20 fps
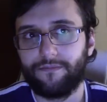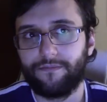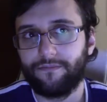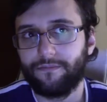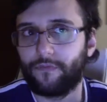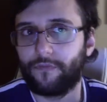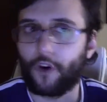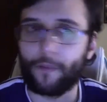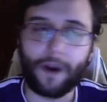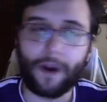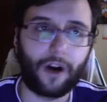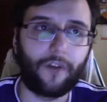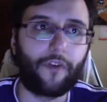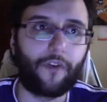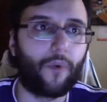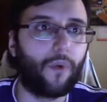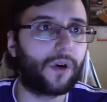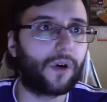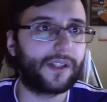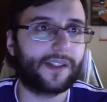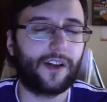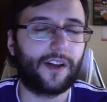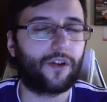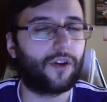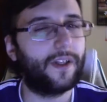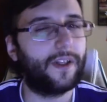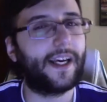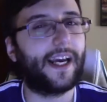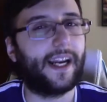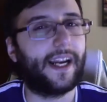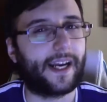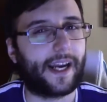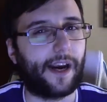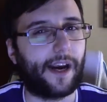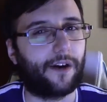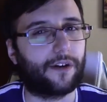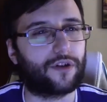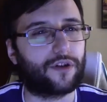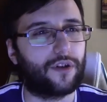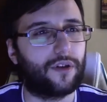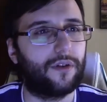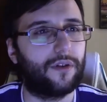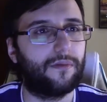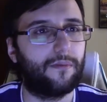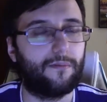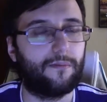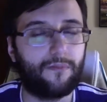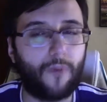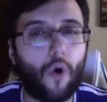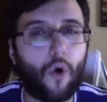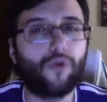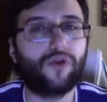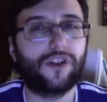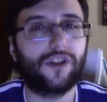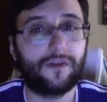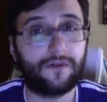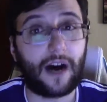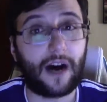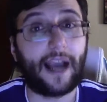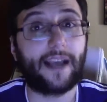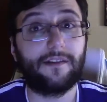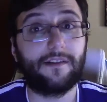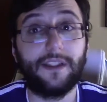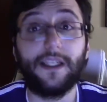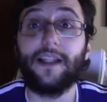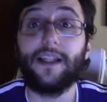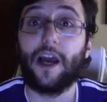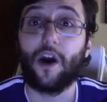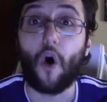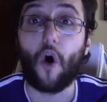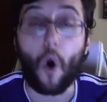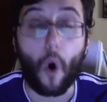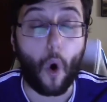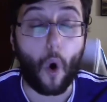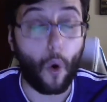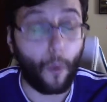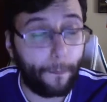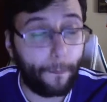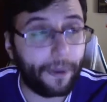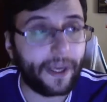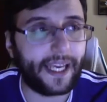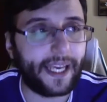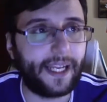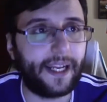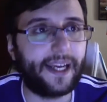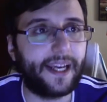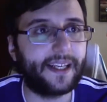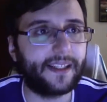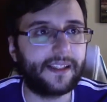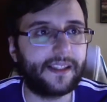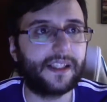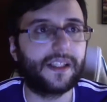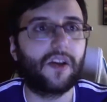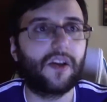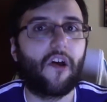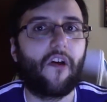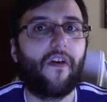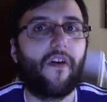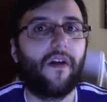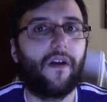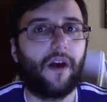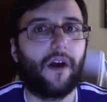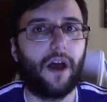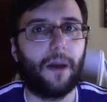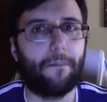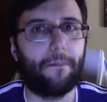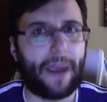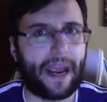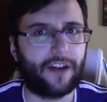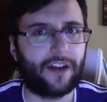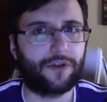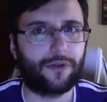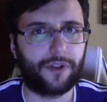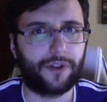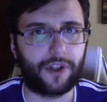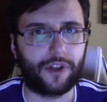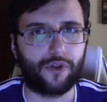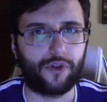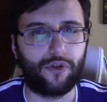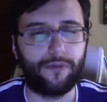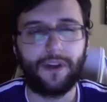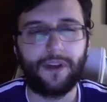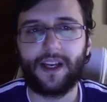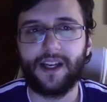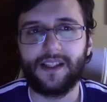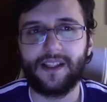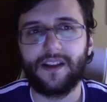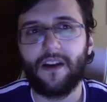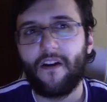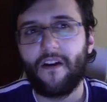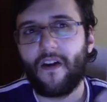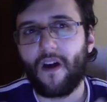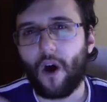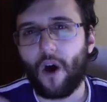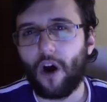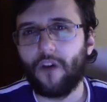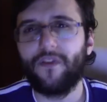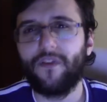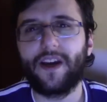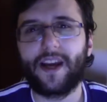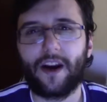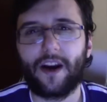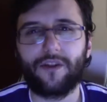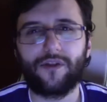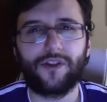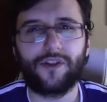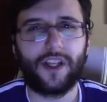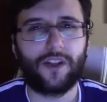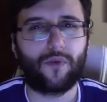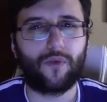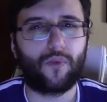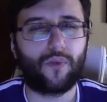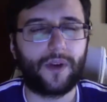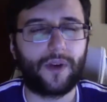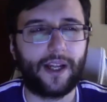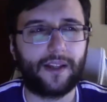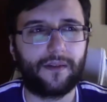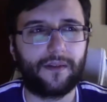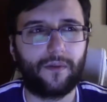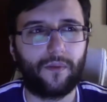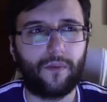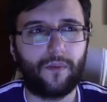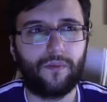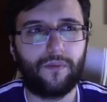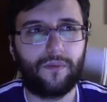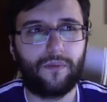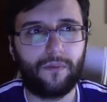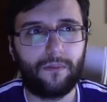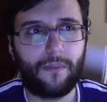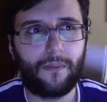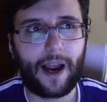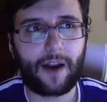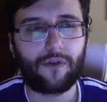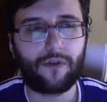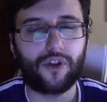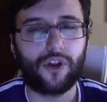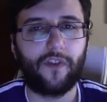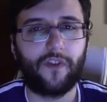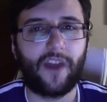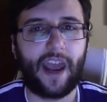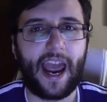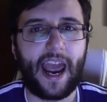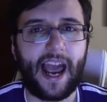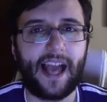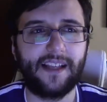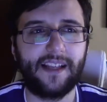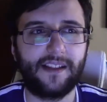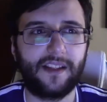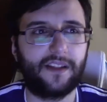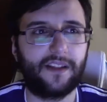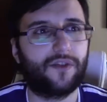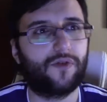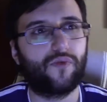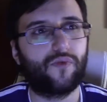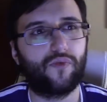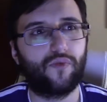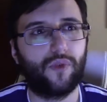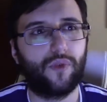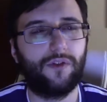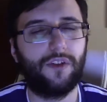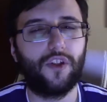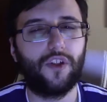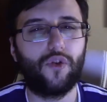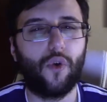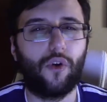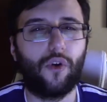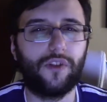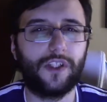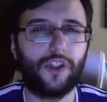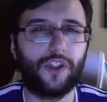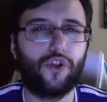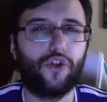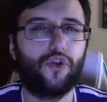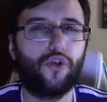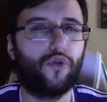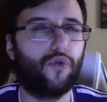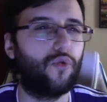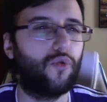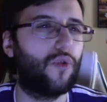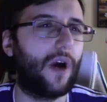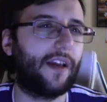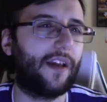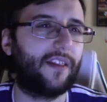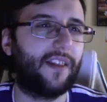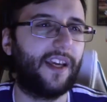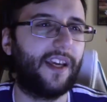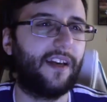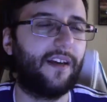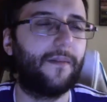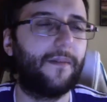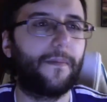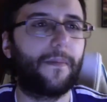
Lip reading: for better or for worse, they're going to get a character, most likely, and I hope it is Banjo and Kazooie, because of the characters that Microsoft has, it's really only 2, I think.